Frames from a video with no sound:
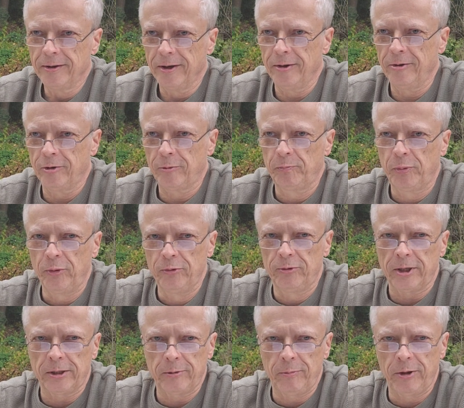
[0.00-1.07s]
And the spoons
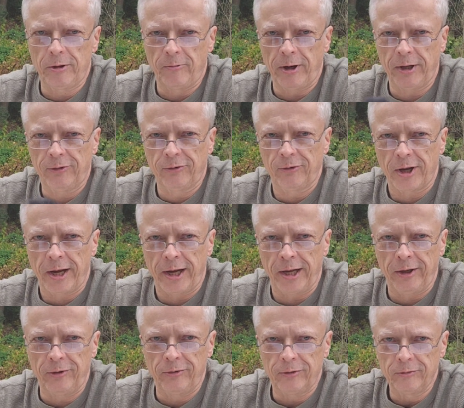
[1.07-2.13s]
have to be the right
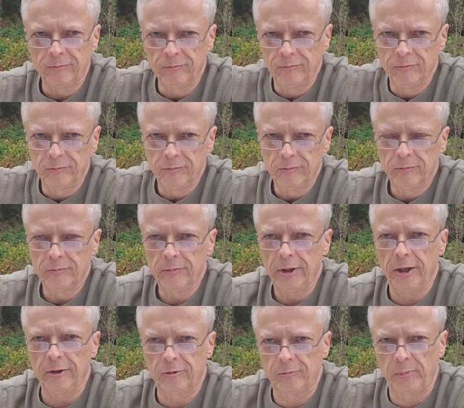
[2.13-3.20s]
size
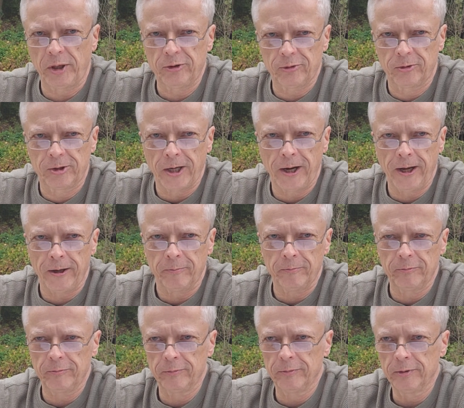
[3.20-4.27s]
and a special type.
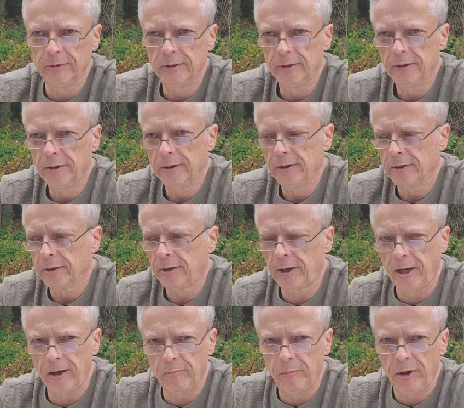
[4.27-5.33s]

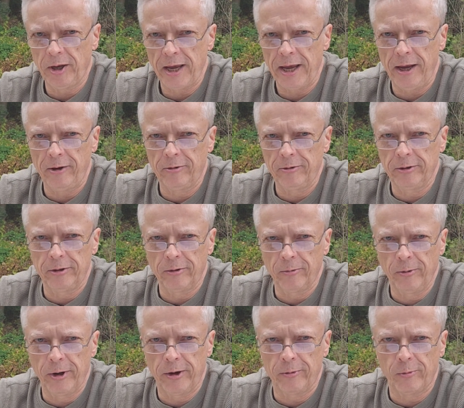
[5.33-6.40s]
Can't be angled in a
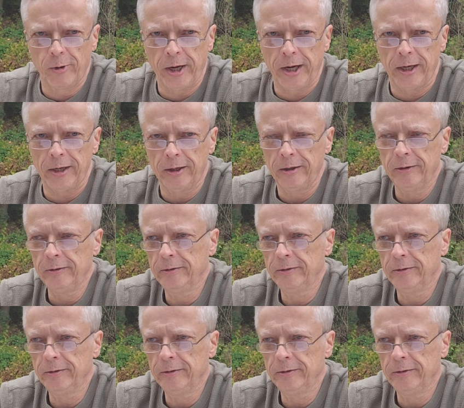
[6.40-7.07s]
weird way.